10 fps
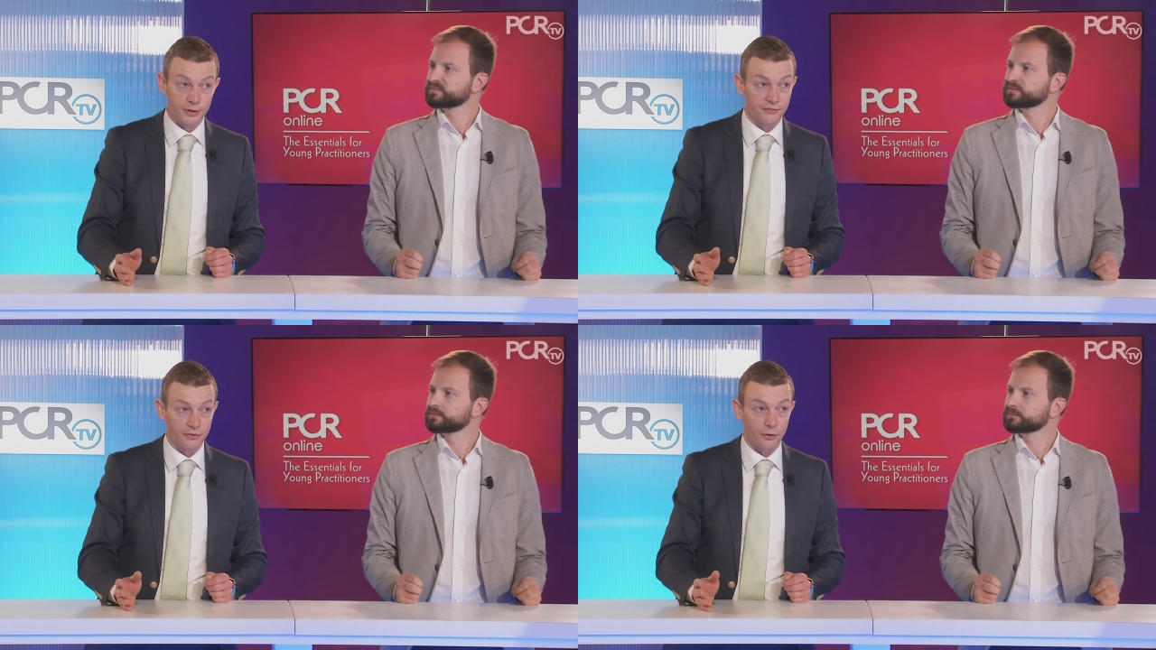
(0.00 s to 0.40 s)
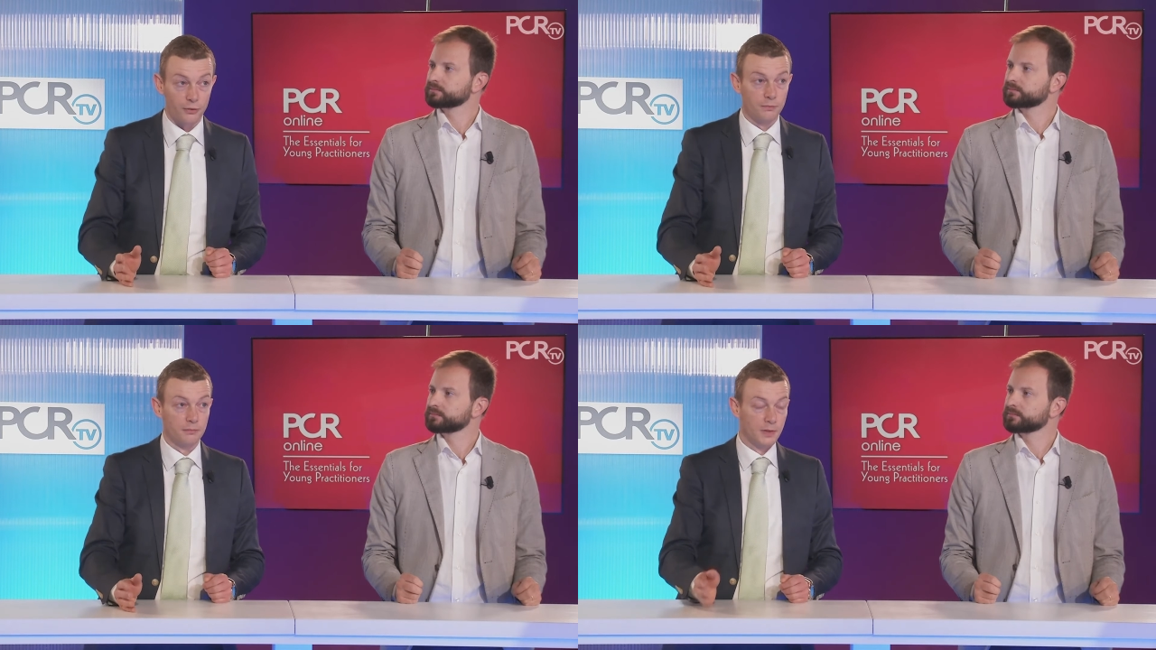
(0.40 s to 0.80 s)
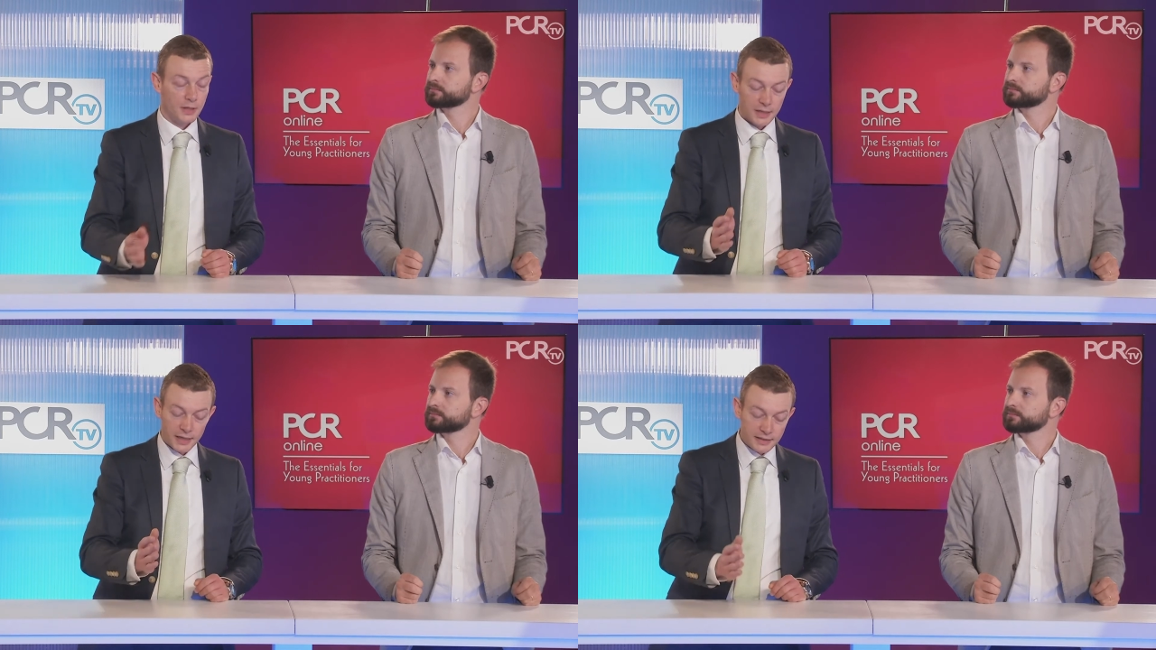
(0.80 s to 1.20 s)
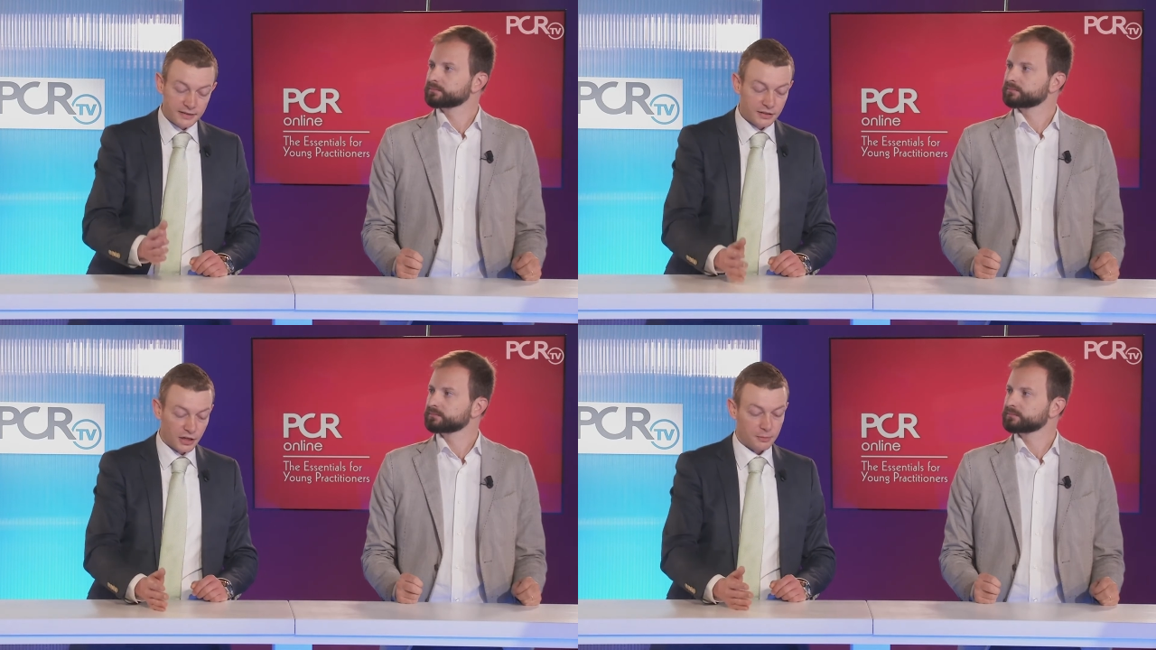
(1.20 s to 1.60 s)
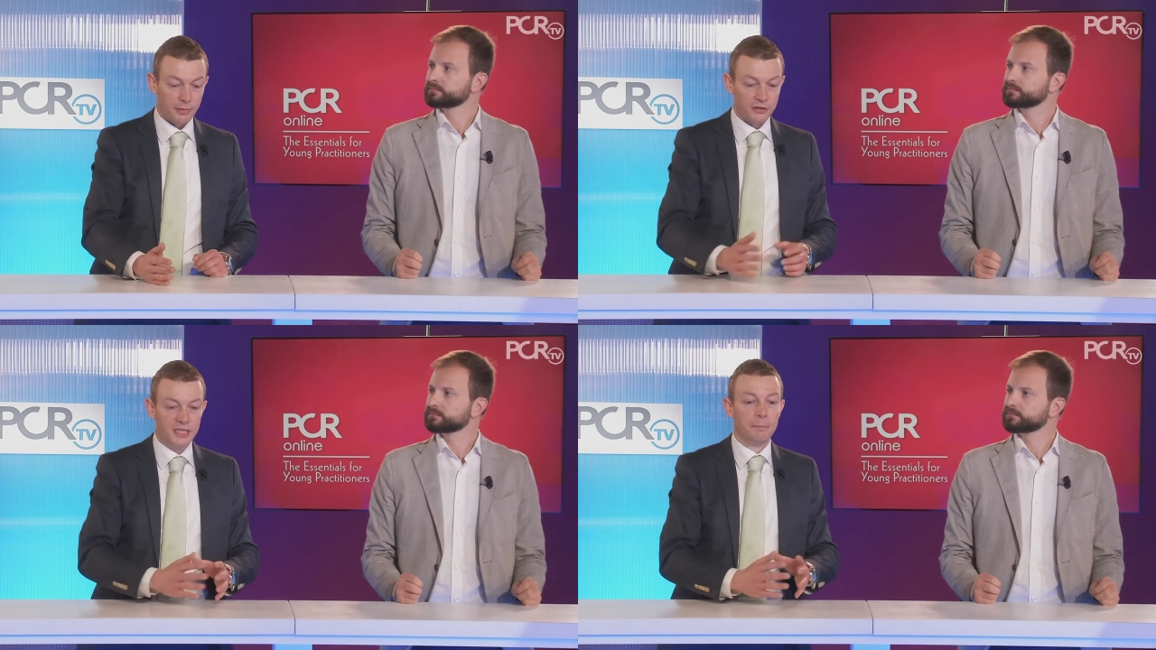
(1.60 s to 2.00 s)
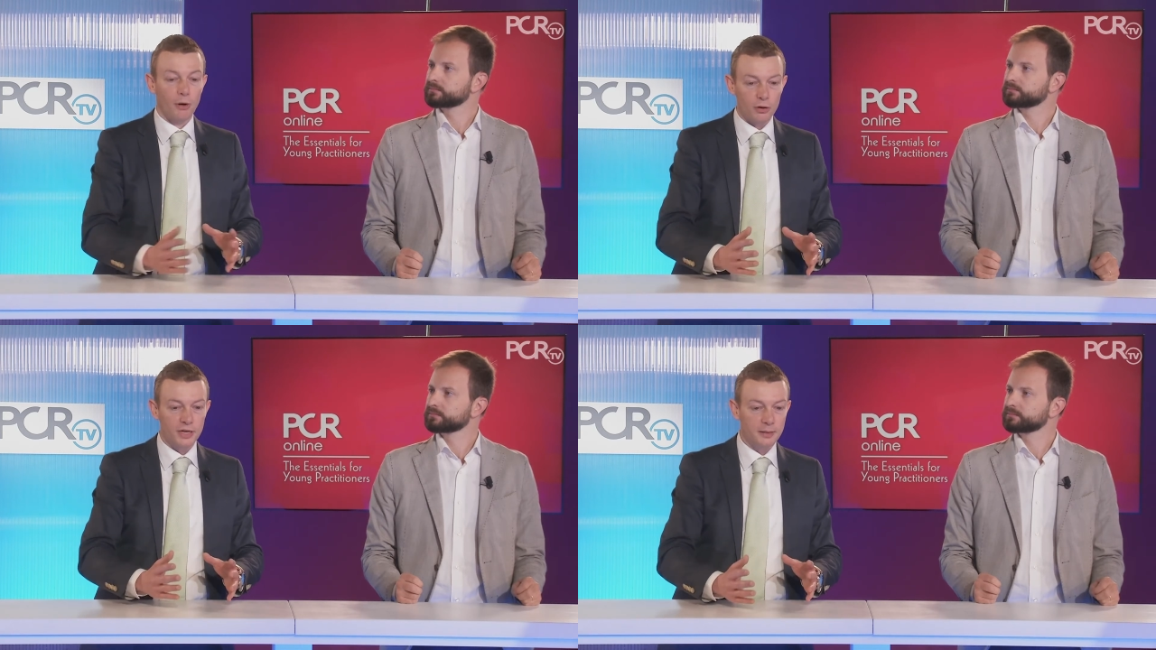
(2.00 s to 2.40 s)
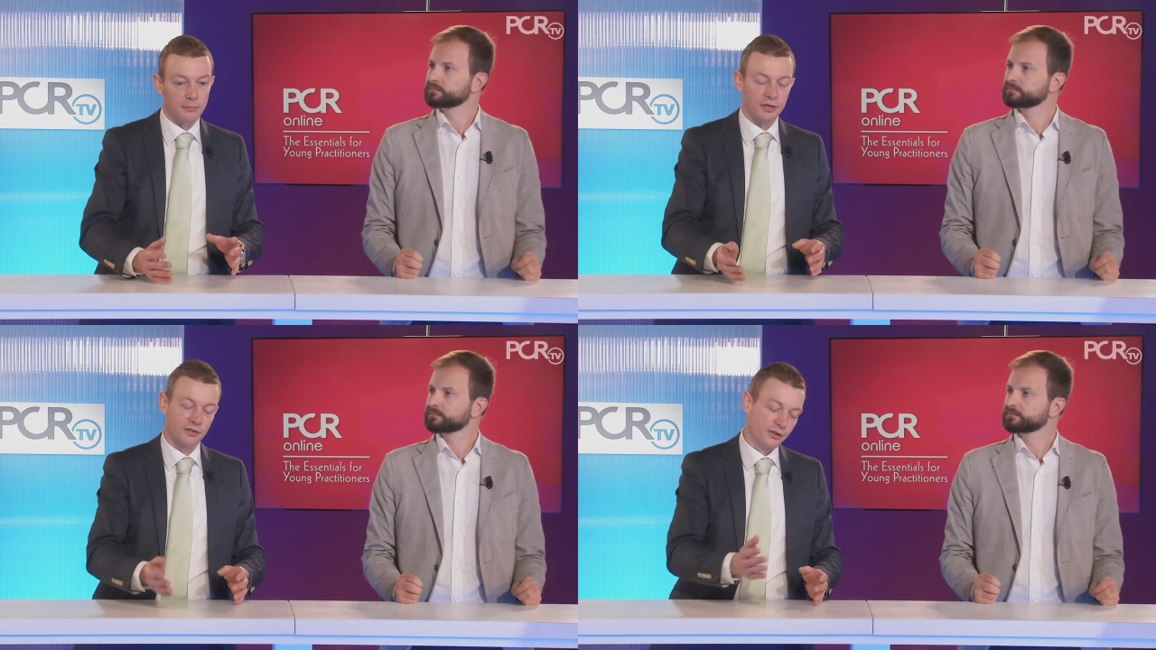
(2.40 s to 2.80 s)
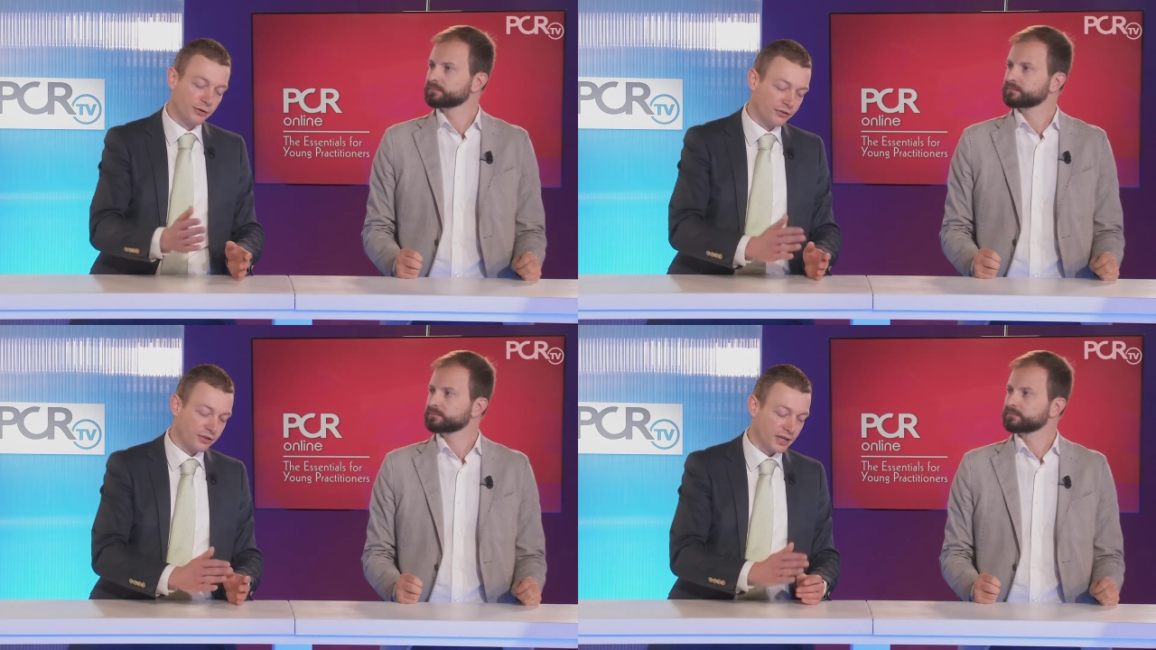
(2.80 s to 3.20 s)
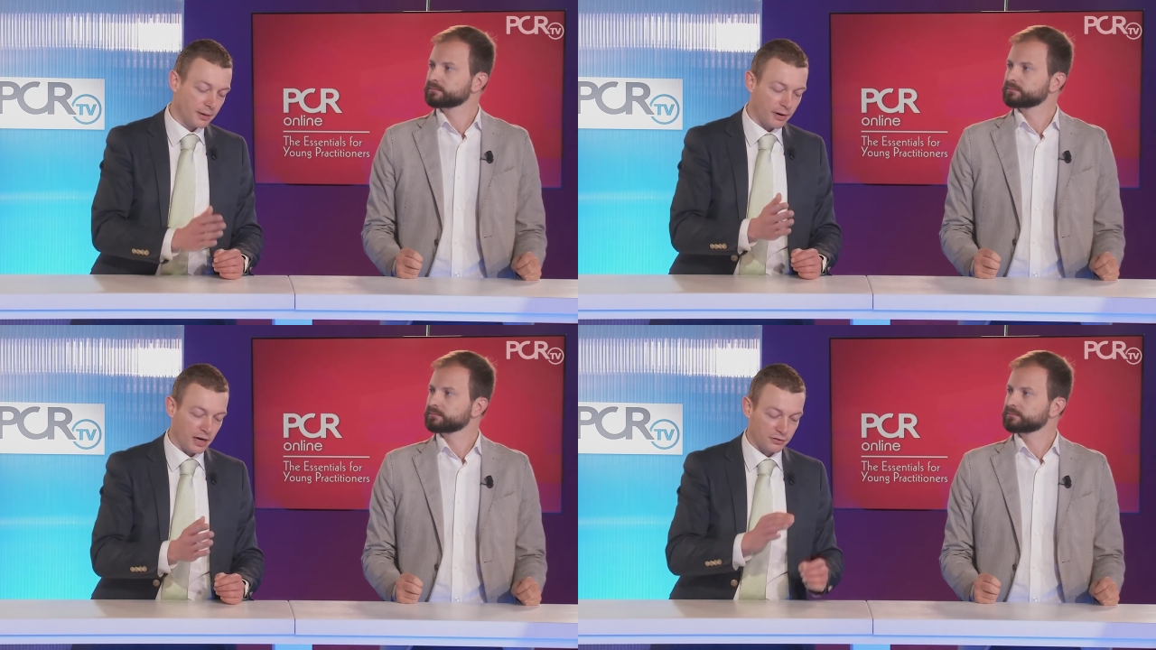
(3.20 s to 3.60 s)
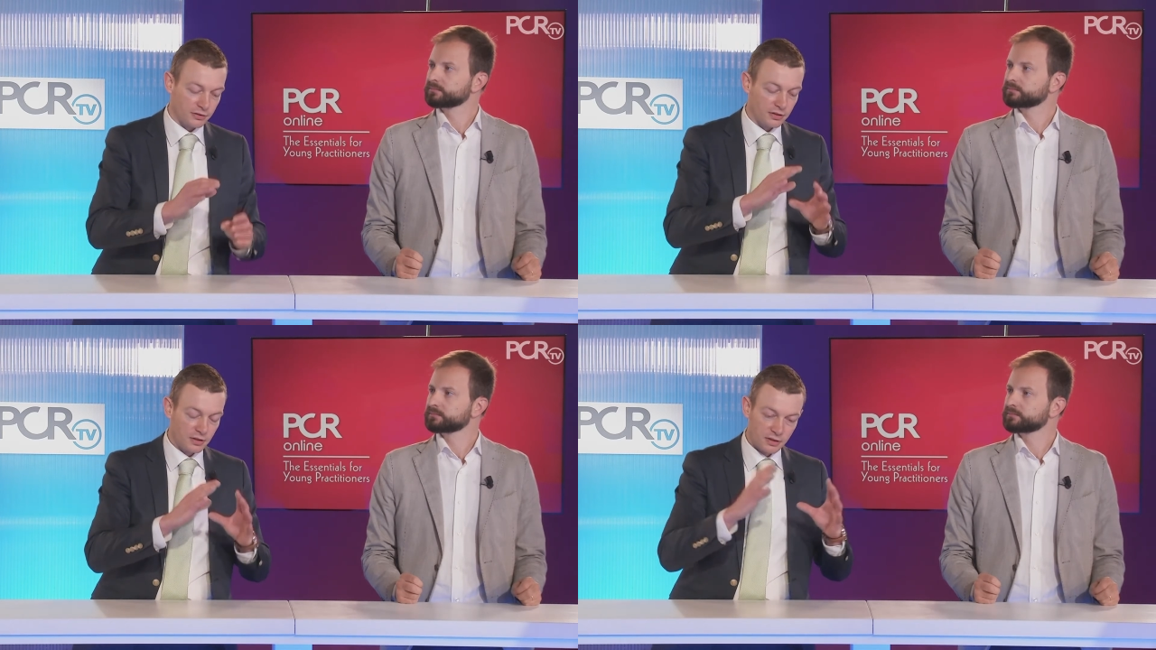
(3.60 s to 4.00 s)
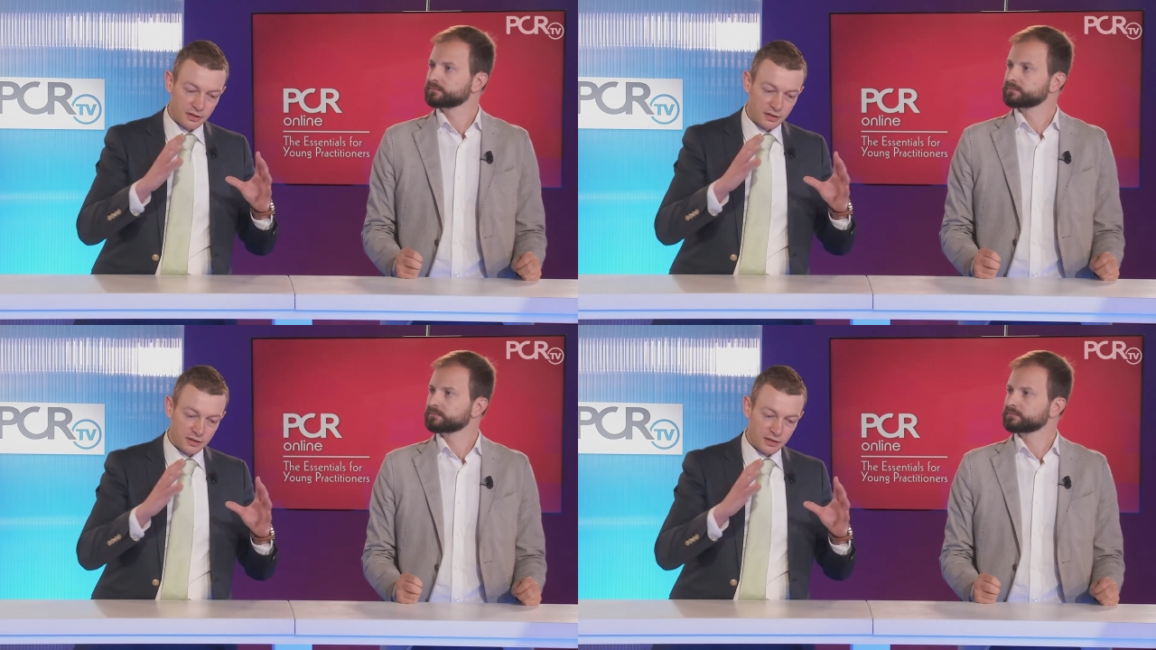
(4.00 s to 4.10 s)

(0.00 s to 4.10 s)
Speaker 1: reflow. It's not about debulking, but it's usually about